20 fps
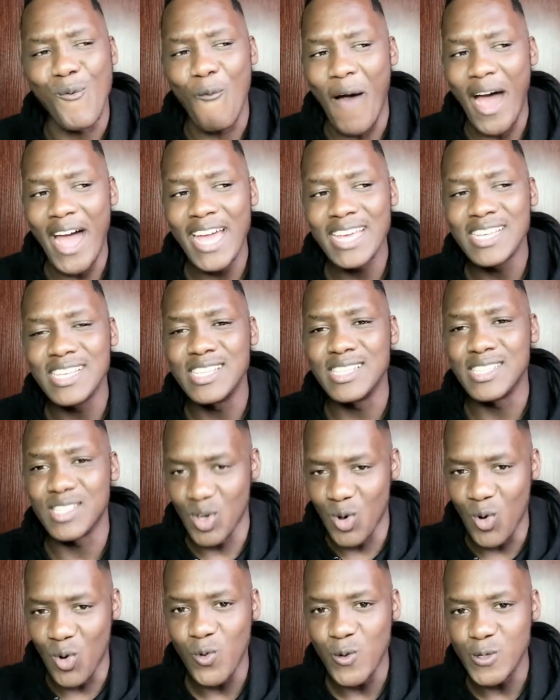Why is
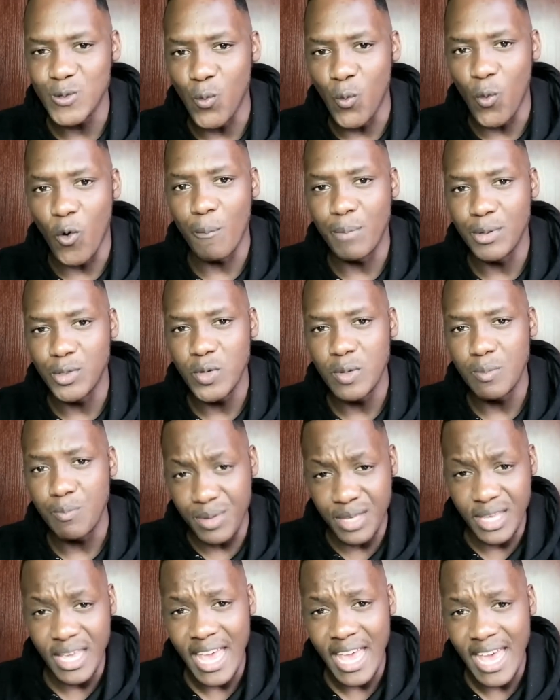there always a war between
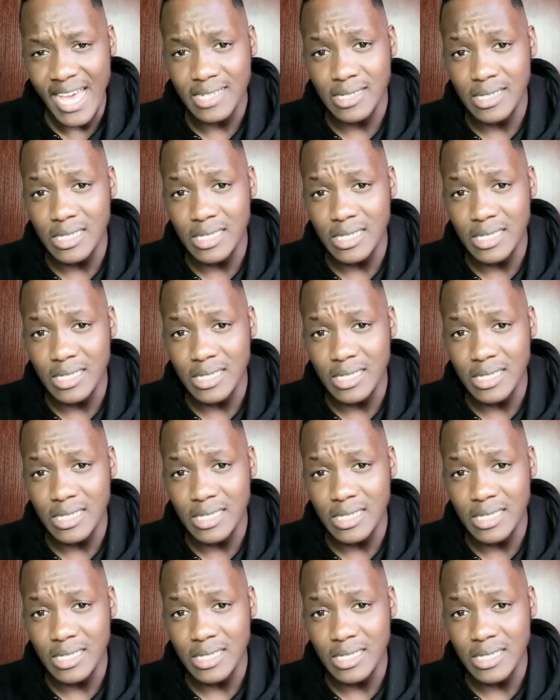B.Ed